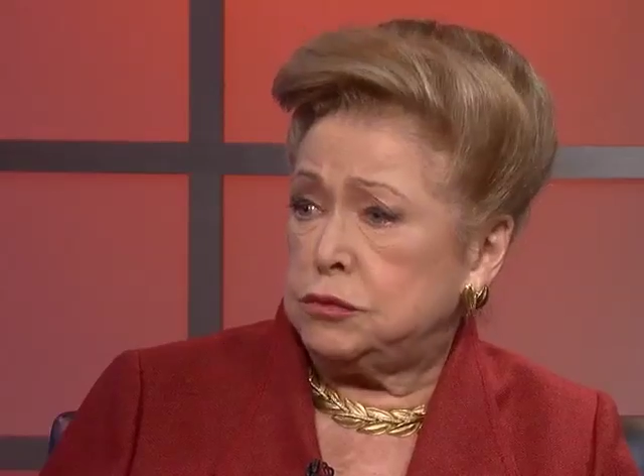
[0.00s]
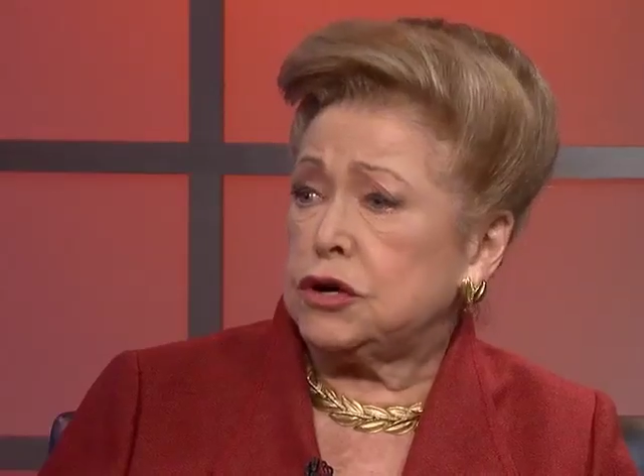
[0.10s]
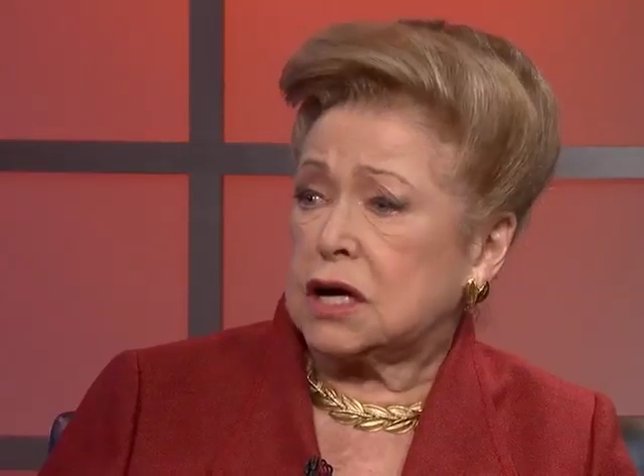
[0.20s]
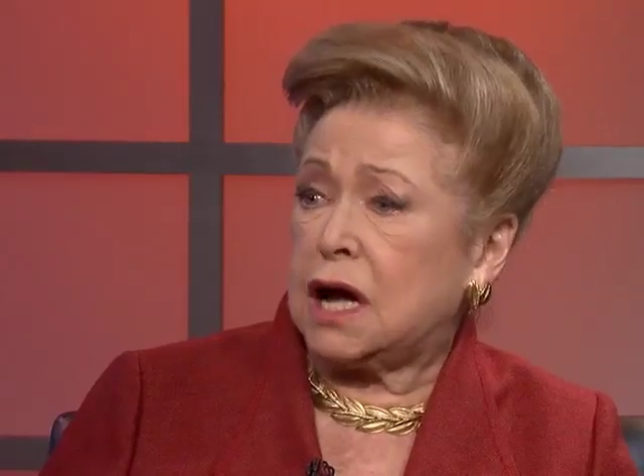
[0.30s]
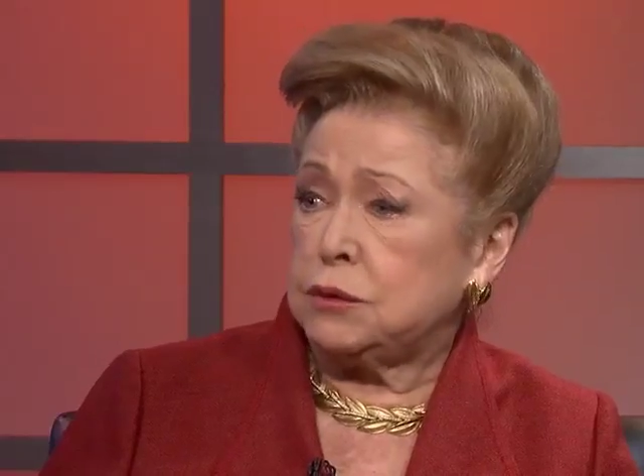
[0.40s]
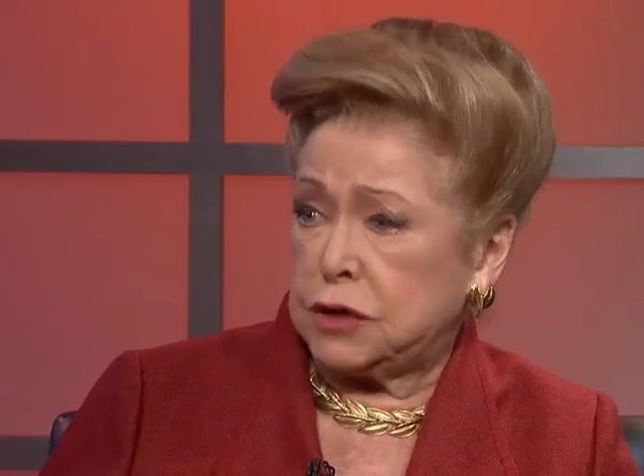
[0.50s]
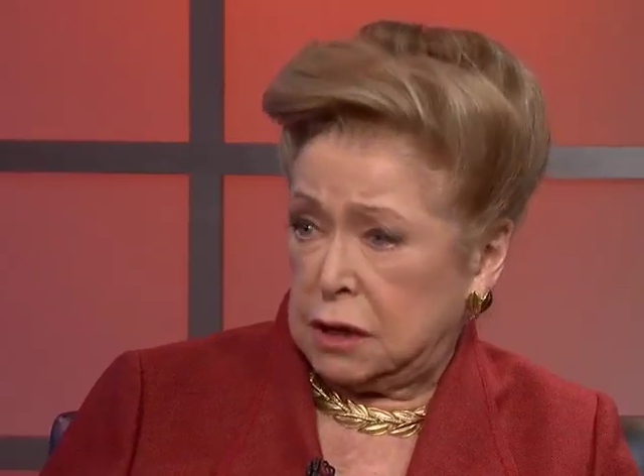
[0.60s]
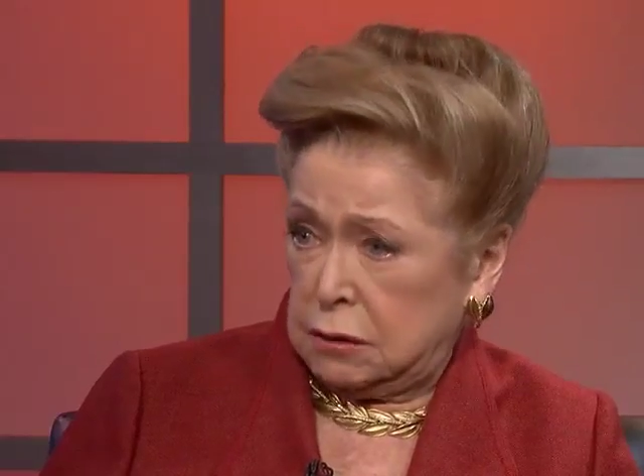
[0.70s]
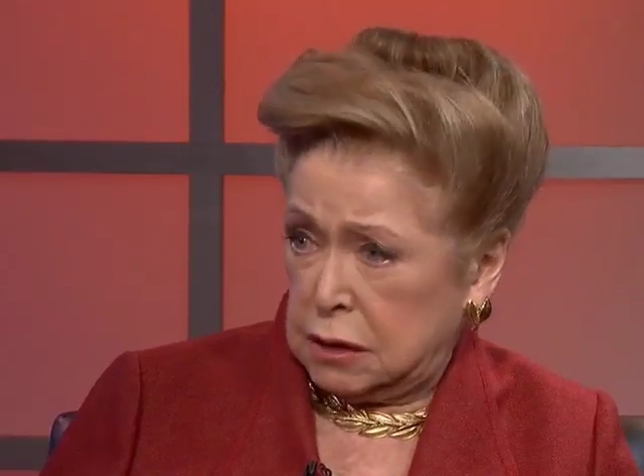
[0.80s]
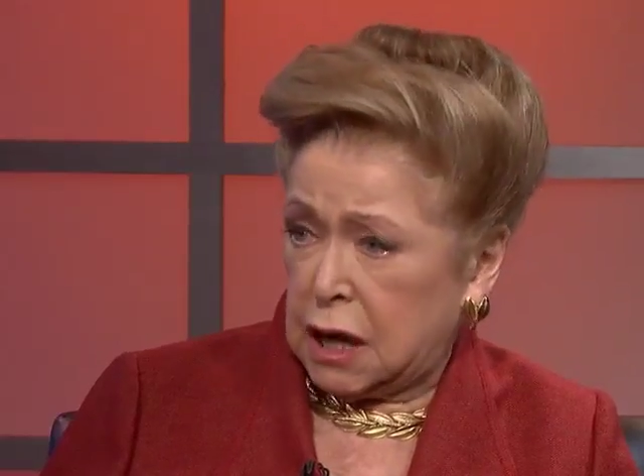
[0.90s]
book, I would
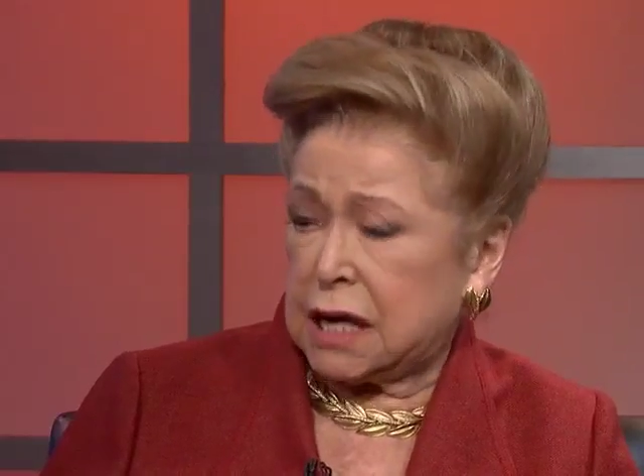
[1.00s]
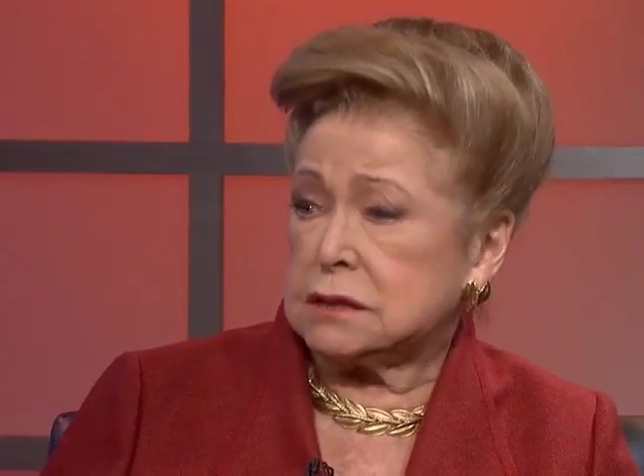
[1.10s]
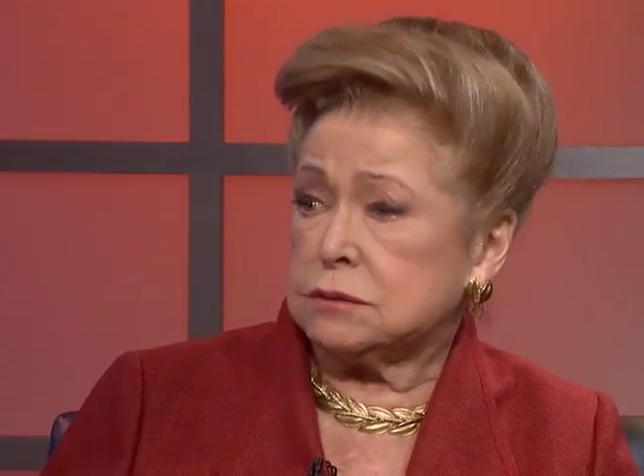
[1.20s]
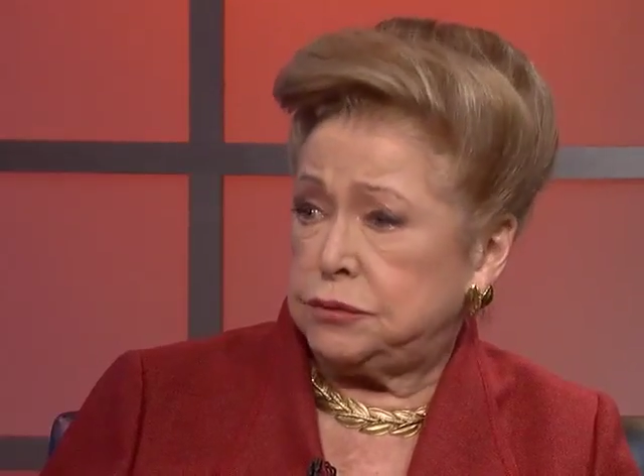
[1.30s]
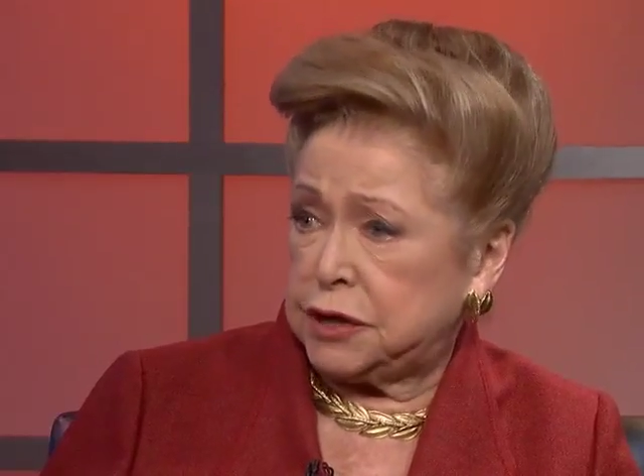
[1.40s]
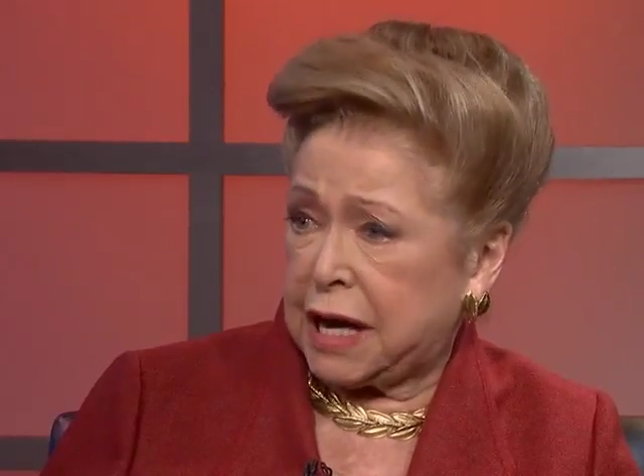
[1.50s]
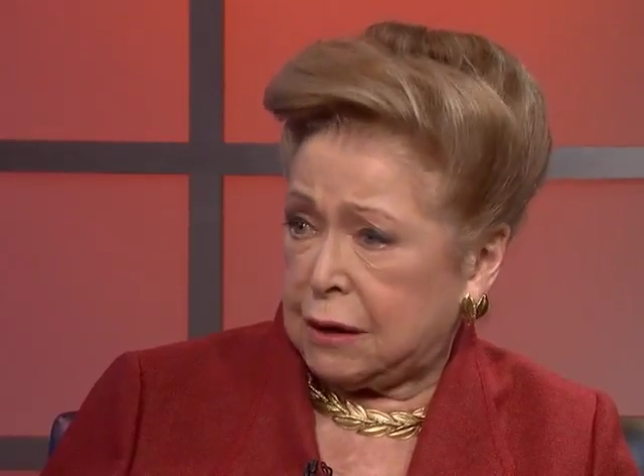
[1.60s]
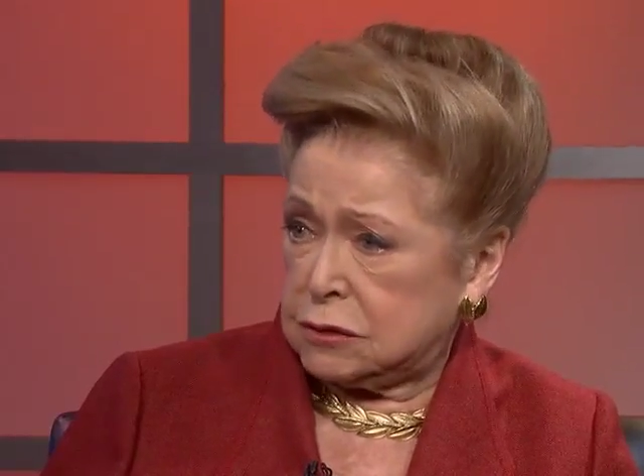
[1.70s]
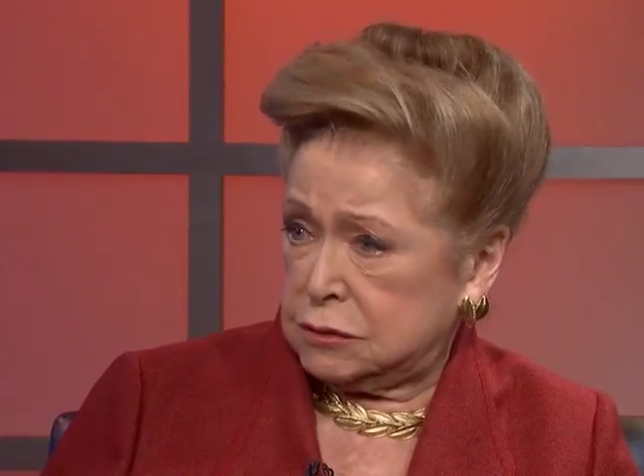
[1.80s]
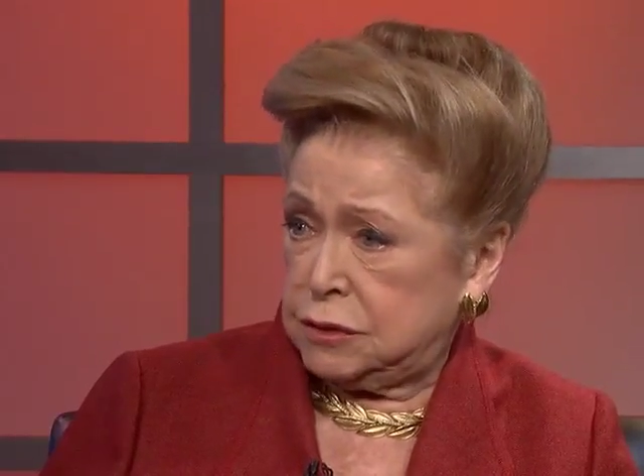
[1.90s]
not put
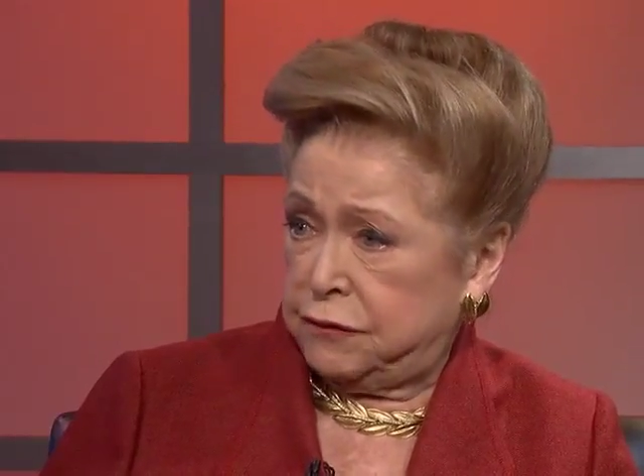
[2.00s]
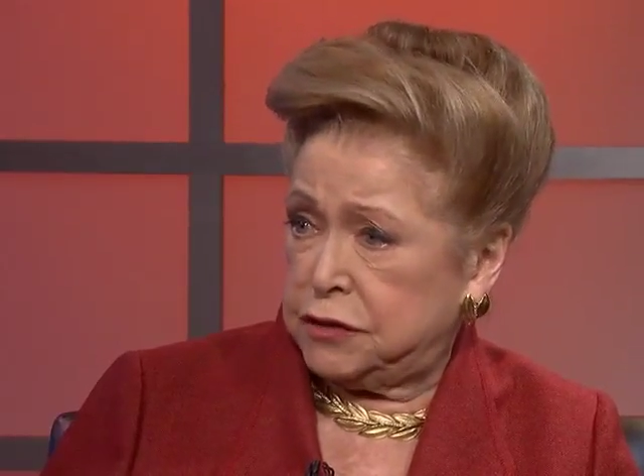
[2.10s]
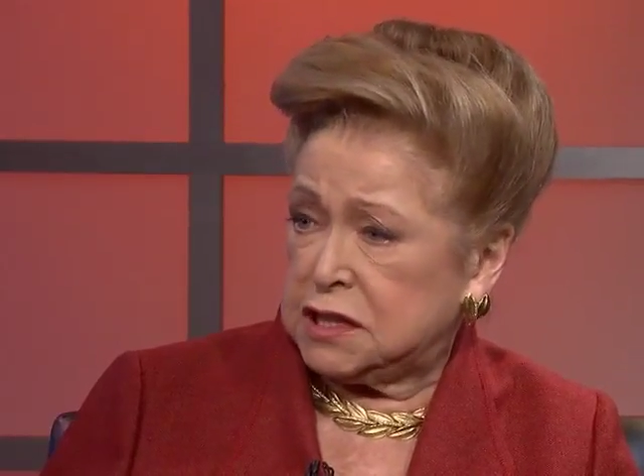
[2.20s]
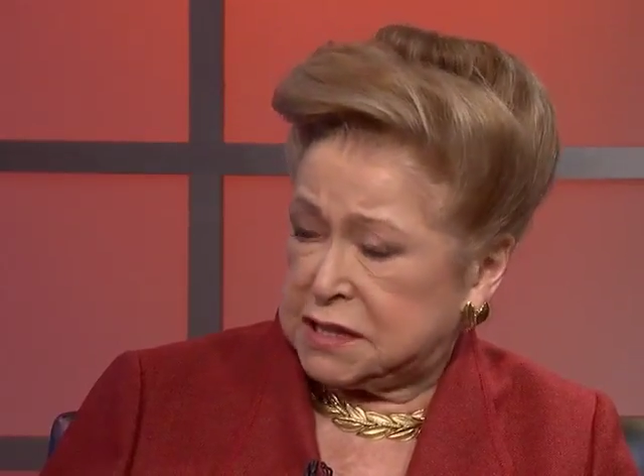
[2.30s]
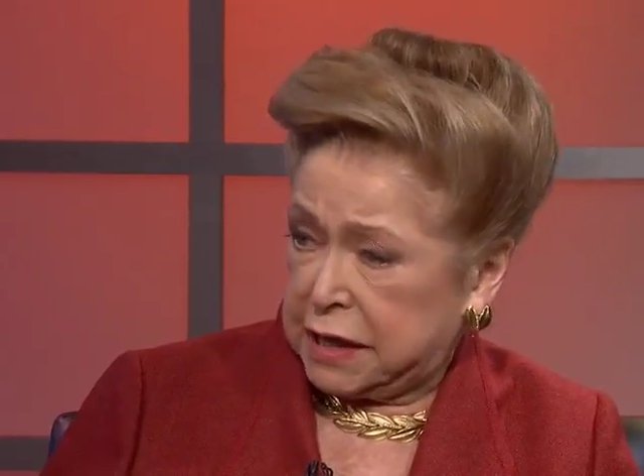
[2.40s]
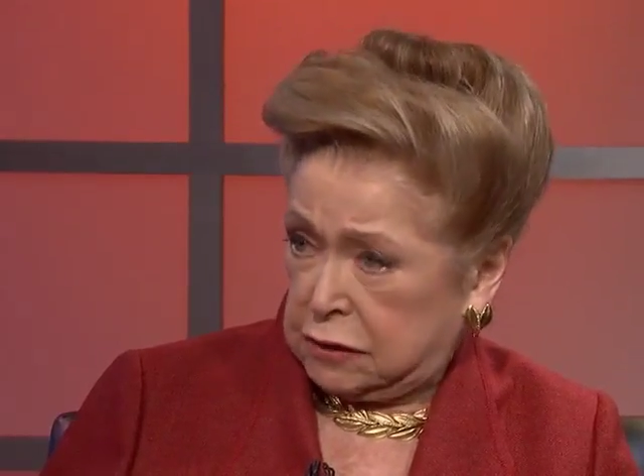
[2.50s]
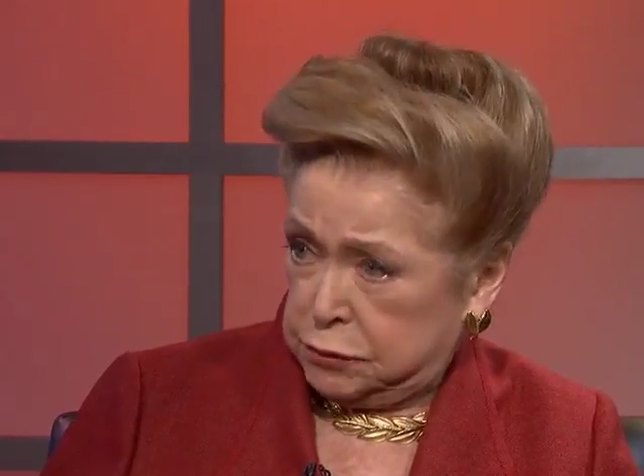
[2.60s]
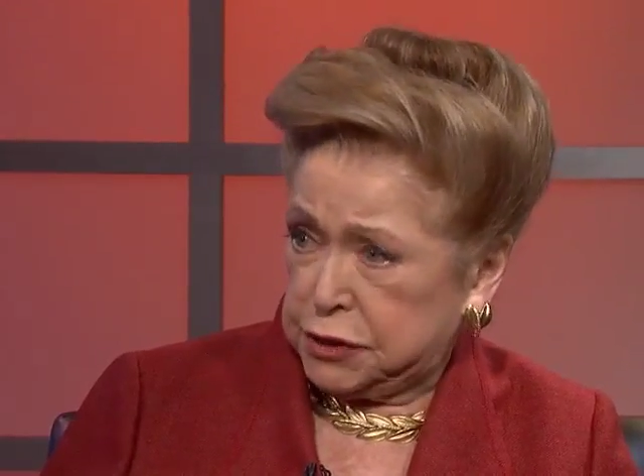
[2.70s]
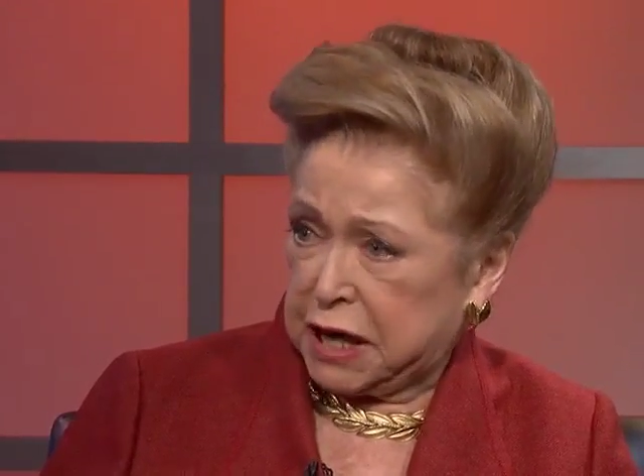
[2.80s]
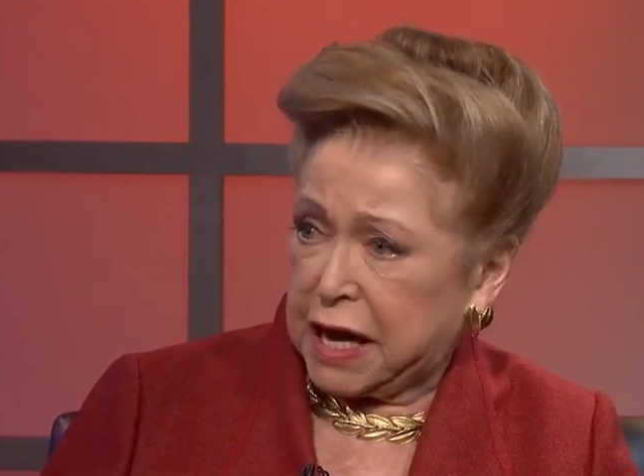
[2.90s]
out for the sake of
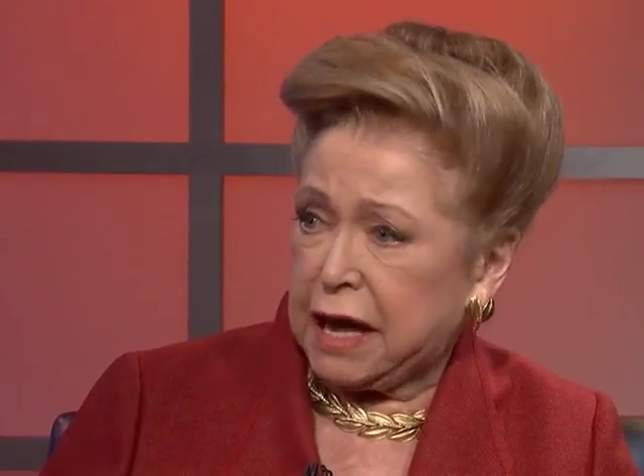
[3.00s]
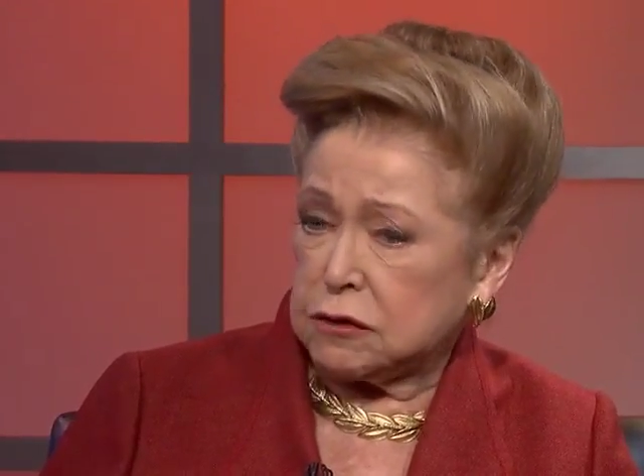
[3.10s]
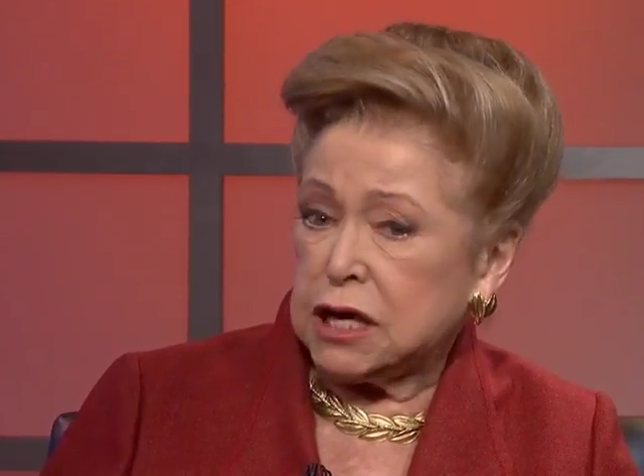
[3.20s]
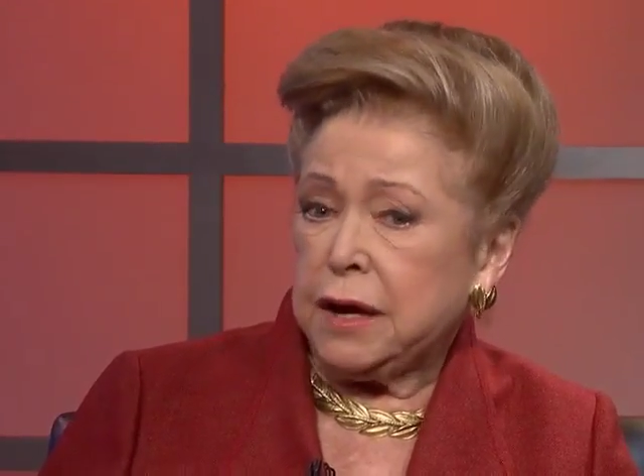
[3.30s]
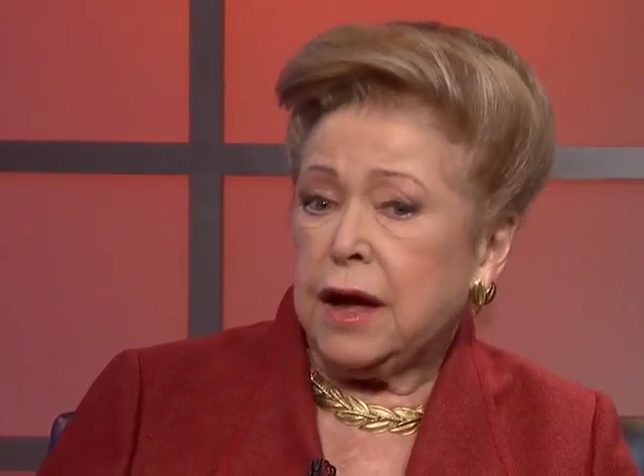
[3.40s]
putting it out.